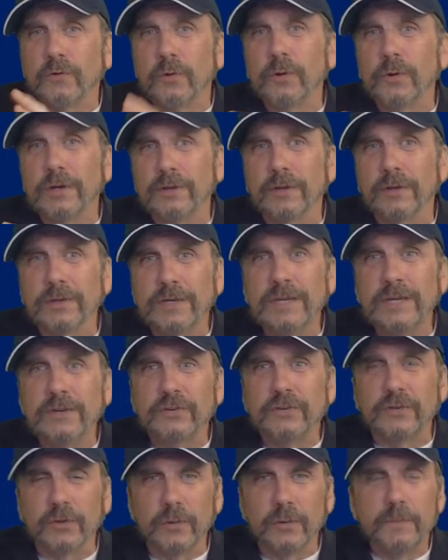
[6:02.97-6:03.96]
do it until it
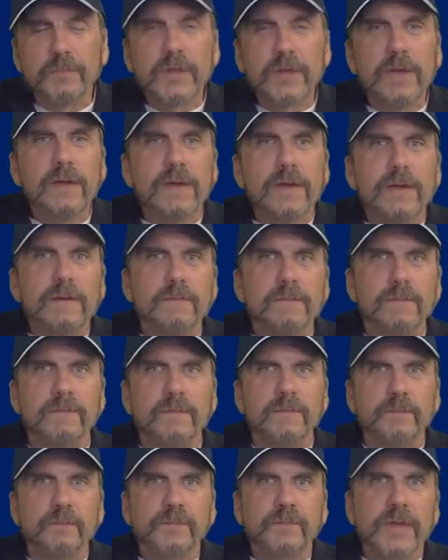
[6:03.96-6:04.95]
needs to.
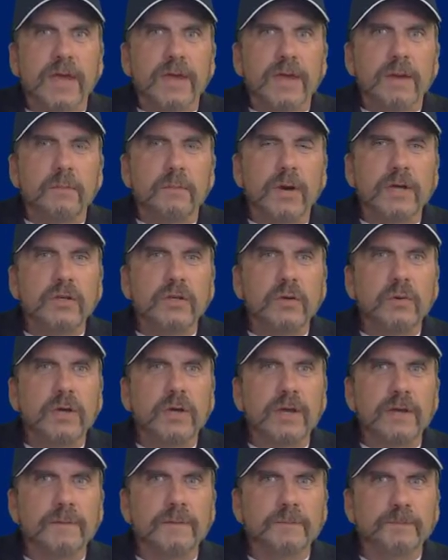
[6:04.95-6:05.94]
But you
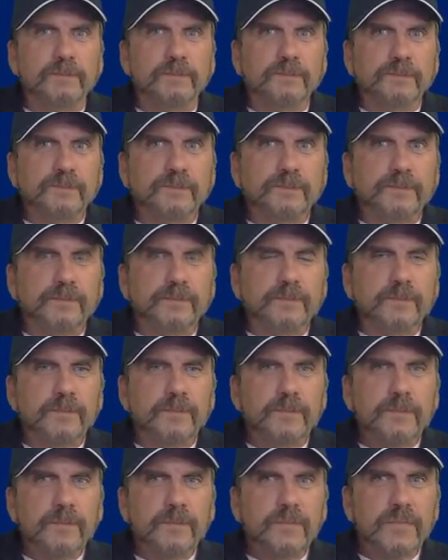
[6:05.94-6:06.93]
can
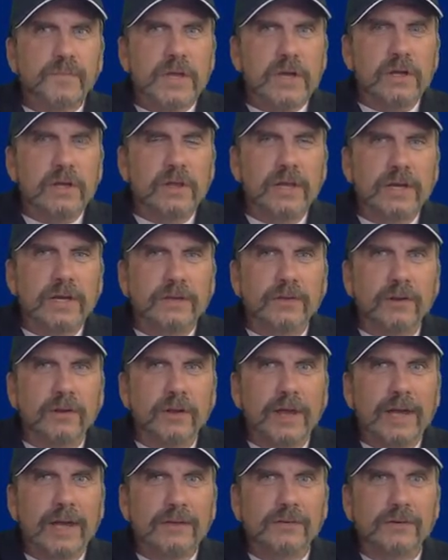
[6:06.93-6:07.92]
click
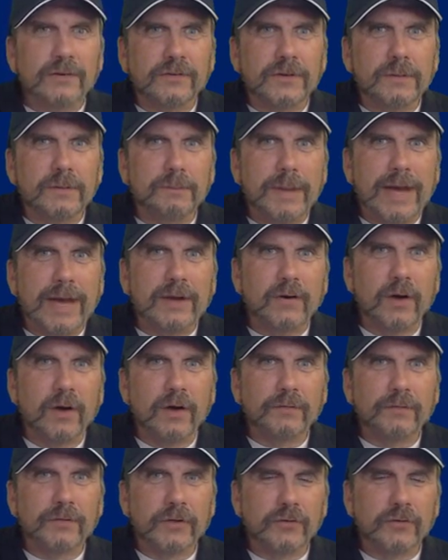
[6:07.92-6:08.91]
little X's and back
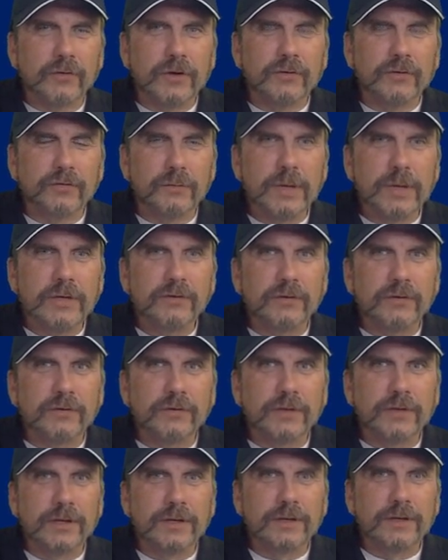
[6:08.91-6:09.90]
off the
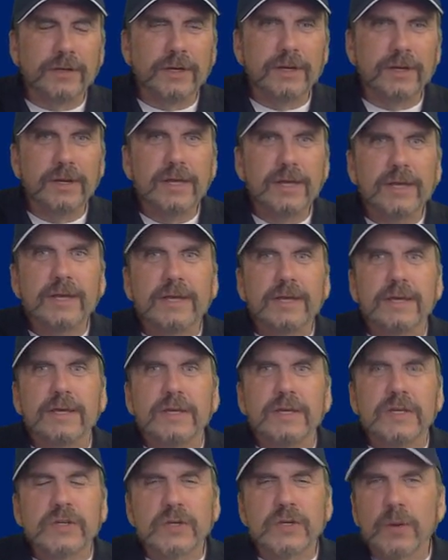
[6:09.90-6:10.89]
transformations that it did.
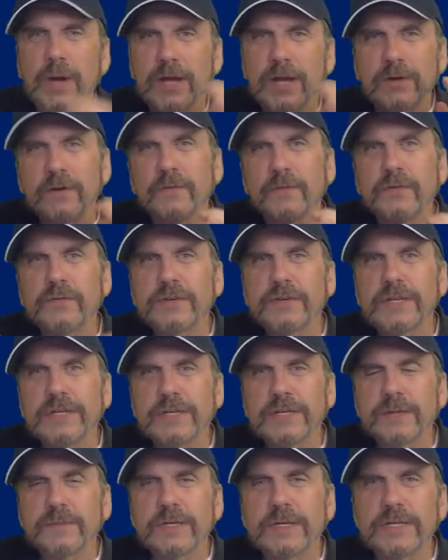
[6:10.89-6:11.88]
So I don't know if you've seen
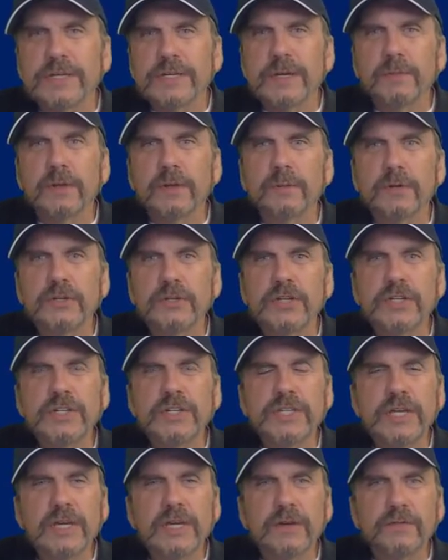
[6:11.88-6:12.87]
something similar, but
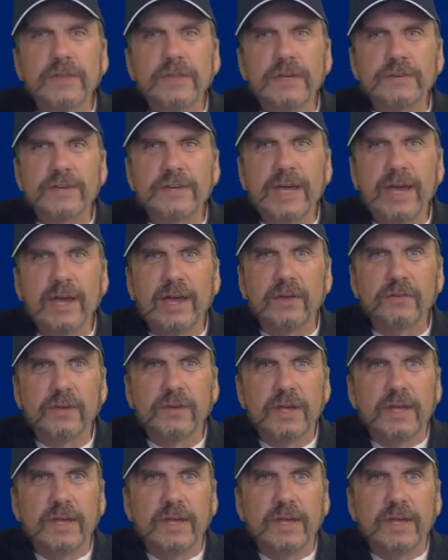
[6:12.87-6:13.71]
just think of this as